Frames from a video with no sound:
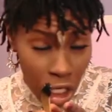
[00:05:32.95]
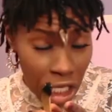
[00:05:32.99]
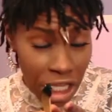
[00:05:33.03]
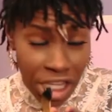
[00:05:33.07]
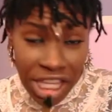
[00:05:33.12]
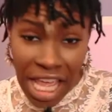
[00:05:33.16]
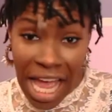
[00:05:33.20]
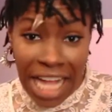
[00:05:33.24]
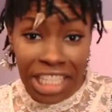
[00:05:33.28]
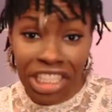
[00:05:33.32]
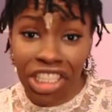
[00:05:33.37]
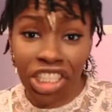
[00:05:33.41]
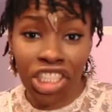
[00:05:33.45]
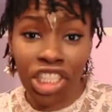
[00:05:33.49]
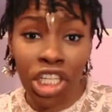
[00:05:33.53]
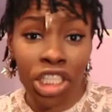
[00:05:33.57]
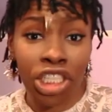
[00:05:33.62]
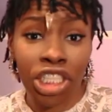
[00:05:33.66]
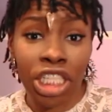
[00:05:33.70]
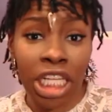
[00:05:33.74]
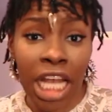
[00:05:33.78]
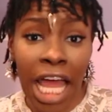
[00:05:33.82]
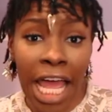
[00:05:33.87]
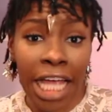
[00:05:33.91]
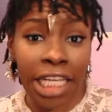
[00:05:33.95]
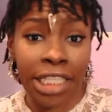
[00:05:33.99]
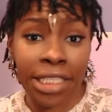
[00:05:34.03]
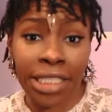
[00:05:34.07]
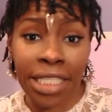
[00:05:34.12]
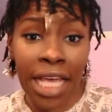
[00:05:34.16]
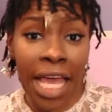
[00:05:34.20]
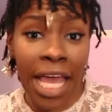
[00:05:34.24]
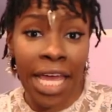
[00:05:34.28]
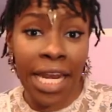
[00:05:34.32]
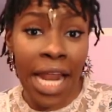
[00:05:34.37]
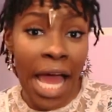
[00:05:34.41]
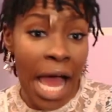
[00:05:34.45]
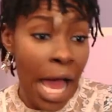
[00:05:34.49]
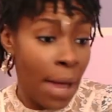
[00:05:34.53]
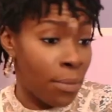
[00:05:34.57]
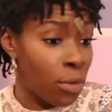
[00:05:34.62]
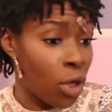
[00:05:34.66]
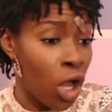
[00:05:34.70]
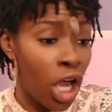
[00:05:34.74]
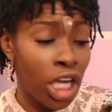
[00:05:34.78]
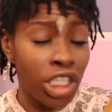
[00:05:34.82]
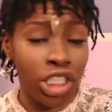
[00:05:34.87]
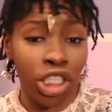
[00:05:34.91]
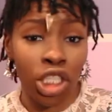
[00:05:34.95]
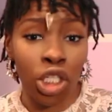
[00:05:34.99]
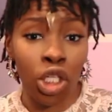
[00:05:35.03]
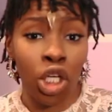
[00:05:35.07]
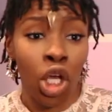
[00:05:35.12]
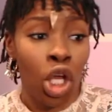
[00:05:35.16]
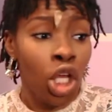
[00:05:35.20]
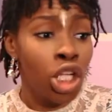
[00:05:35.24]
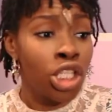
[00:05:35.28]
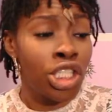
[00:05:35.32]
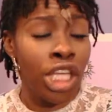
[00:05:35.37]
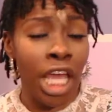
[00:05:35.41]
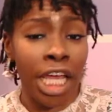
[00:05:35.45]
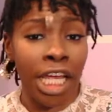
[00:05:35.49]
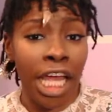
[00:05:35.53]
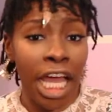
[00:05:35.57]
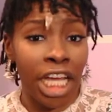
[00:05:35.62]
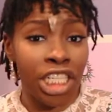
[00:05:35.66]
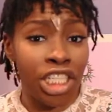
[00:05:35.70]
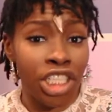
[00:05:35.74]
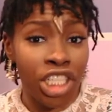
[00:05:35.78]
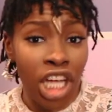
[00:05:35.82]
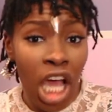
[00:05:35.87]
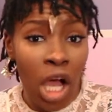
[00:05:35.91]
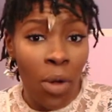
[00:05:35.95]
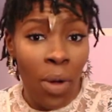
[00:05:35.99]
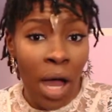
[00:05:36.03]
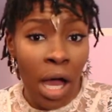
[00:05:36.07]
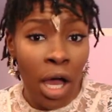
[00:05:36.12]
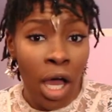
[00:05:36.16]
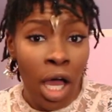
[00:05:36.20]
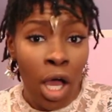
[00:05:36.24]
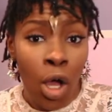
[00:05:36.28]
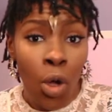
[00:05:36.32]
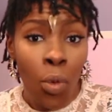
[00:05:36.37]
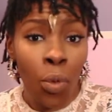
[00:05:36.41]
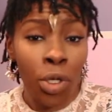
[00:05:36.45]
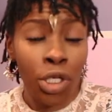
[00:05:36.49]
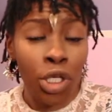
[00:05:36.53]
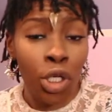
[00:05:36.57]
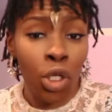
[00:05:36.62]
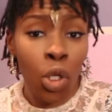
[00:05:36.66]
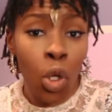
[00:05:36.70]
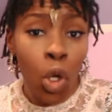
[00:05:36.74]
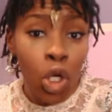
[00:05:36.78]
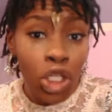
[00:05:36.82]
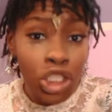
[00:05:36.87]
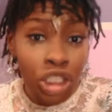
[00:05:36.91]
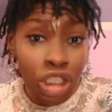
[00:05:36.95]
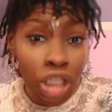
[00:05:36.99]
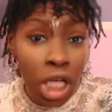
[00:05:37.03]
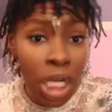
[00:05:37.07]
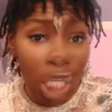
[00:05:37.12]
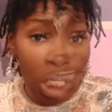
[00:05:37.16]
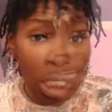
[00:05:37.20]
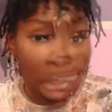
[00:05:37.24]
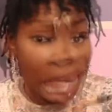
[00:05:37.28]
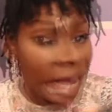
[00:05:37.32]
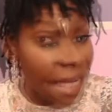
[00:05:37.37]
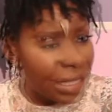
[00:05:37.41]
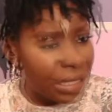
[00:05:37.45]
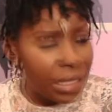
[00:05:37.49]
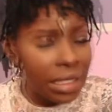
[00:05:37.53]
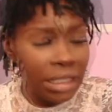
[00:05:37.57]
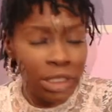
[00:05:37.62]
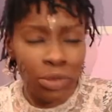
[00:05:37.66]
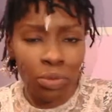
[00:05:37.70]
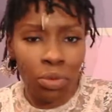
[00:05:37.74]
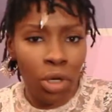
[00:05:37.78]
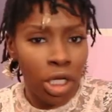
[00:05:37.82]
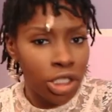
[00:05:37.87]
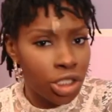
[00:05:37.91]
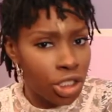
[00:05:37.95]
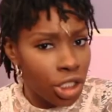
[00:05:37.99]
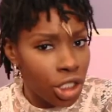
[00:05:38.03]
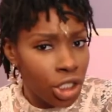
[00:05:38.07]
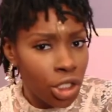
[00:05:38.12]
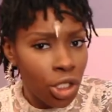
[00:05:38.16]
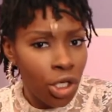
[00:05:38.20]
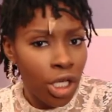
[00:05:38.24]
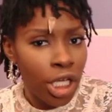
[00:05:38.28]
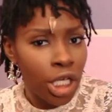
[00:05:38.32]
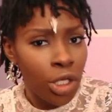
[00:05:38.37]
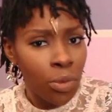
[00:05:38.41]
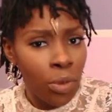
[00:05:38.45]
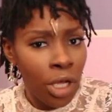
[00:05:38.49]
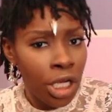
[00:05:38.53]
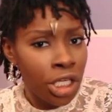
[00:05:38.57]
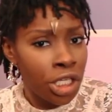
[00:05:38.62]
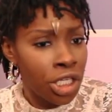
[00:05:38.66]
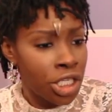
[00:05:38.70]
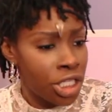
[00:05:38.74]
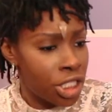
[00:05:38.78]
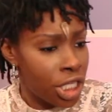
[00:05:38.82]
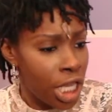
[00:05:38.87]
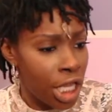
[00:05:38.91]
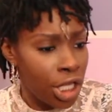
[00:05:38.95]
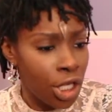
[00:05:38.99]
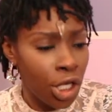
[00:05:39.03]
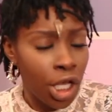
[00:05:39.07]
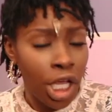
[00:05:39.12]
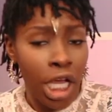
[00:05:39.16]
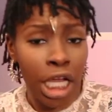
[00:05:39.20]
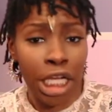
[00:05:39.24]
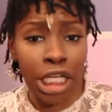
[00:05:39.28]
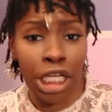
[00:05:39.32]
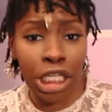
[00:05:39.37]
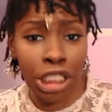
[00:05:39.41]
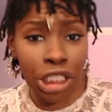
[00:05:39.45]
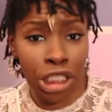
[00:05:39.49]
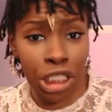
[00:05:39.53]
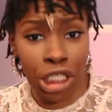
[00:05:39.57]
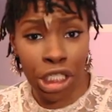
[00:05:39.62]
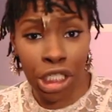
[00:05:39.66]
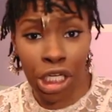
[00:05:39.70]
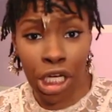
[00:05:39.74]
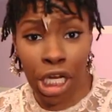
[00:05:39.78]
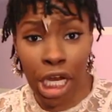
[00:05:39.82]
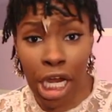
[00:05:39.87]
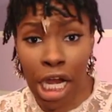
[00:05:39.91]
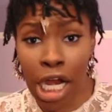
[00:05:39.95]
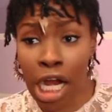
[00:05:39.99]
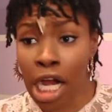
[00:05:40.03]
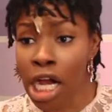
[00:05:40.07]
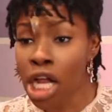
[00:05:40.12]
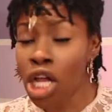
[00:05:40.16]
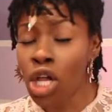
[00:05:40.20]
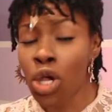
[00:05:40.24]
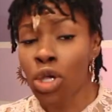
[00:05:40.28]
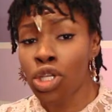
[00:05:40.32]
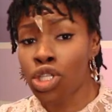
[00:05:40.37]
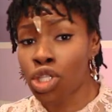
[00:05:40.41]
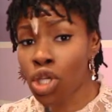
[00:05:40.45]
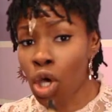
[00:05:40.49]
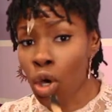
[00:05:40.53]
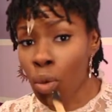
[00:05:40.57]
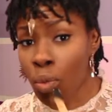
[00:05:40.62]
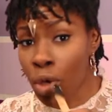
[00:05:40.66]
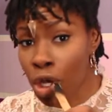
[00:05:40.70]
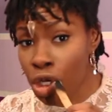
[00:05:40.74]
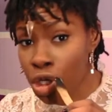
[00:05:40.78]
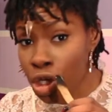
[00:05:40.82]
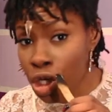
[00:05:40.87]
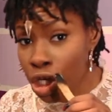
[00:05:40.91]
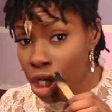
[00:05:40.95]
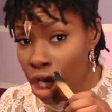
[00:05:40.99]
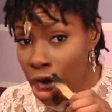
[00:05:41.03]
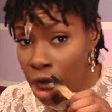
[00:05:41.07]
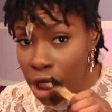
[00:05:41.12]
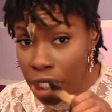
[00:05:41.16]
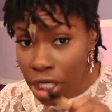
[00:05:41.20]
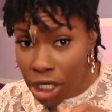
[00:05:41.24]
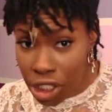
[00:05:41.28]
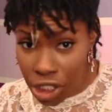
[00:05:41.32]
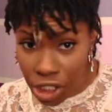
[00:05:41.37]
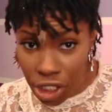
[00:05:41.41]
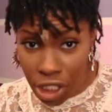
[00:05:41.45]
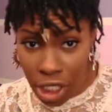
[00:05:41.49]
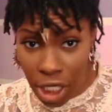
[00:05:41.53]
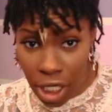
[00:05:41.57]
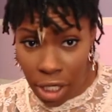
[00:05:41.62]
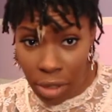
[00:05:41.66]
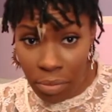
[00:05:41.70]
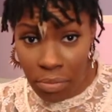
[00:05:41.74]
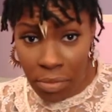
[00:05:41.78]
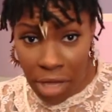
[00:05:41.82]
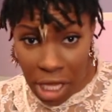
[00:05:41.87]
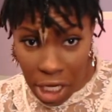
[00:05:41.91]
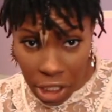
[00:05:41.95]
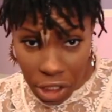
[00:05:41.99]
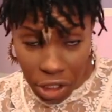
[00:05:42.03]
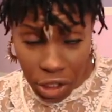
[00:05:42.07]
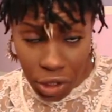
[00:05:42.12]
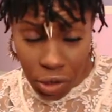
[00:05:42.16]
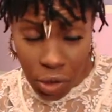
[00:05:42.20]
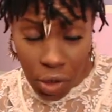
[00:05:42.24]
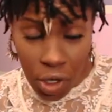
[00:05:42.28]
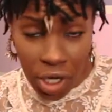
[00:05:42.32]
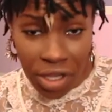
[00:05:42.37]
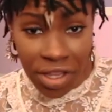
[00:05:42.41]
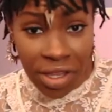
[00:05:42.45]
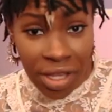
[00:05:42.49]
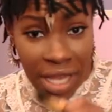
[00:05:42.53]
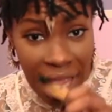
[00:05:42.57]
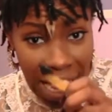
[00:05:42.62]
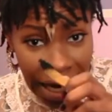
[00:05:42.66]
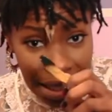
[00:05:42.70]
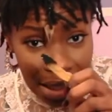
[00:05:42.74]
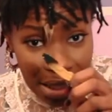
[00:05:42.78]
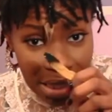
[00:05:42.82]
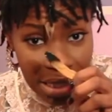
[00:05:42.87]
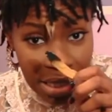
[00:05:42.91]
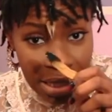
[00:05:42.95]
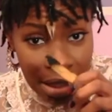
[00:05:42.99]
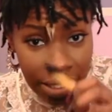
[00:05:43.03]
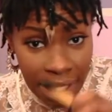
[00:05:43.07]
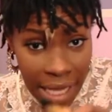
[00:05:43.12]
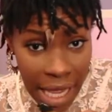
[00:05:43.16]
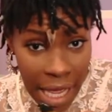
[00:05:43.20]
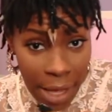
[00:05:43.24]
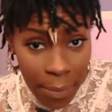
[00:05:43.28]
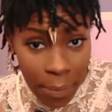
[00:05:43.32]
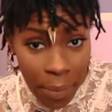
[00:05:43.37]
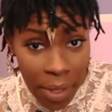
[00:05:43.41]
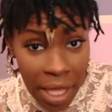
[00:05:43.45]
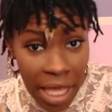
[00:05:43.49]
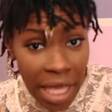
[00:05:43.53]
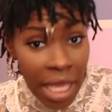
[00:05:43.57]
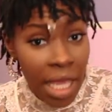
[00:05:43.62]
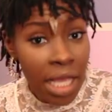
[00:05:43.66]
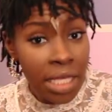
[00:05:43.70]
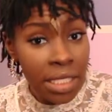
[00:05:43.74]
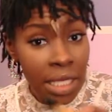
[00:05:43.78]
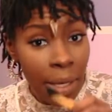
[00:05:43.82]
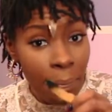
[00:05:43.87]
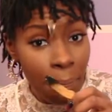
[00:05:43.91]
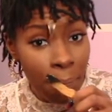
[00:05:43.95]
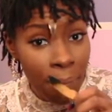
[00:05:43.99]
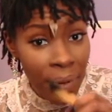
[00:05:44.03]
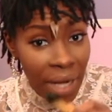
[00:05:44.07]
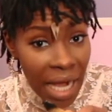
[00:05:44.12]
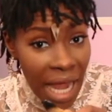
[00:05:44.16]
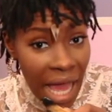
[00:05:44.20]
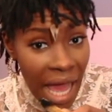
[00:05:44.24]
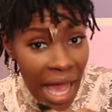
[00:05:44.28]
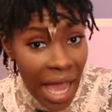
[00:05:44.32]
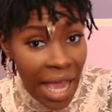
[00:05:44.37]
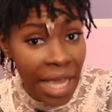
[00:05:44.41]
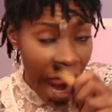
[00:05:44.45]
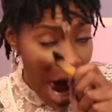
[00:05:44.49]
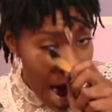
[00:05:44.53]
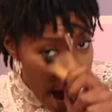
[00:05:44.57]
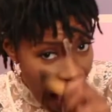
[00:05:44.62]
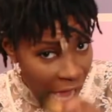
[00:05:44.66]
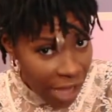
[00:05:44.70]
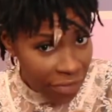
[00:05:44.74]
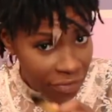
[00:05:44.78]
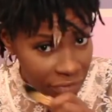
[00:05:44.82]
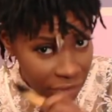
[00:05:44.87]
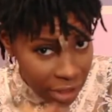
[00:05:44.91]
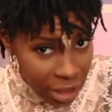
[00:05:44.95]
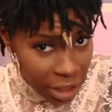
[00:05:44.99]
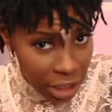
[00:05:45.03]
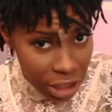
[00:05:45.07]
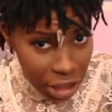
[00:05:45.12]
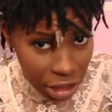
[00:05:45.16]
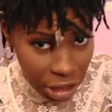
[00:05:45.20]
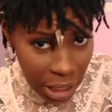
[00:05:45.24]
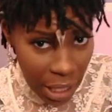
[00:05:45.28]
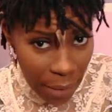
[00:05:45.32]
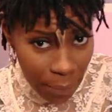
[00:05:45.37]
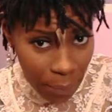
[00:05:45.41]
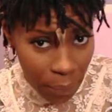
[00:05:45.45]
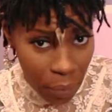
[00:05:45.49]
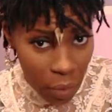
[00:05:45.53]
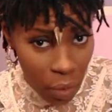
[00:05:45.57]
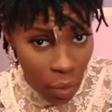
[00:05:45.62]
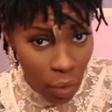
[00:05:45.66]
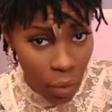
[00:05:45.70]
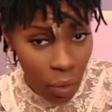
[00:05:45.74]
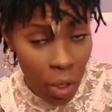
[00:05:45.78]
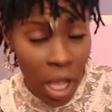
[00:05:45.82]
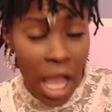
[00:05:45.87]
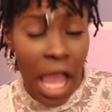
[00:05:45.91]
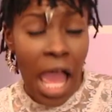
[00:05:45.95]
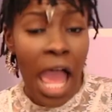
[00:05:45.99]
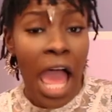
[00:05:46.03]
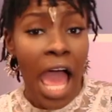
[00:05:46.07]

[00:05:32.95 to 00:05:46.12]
that's just like saying I'm going to take a shower with lotion. That is what you're doing when you say you're conditioning your hair. So when you're conditioning, make sure that step is applied after the shampoo.